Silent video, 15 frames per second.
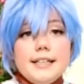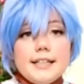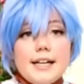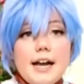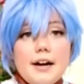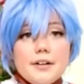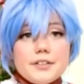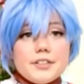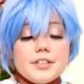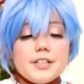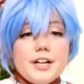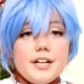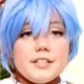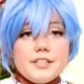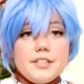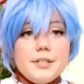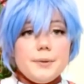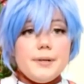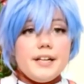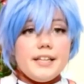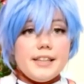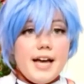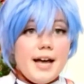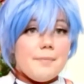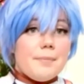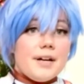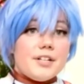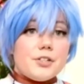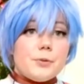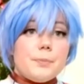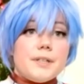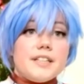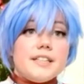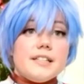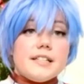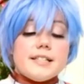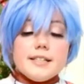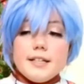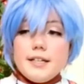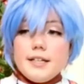character continuity that much, because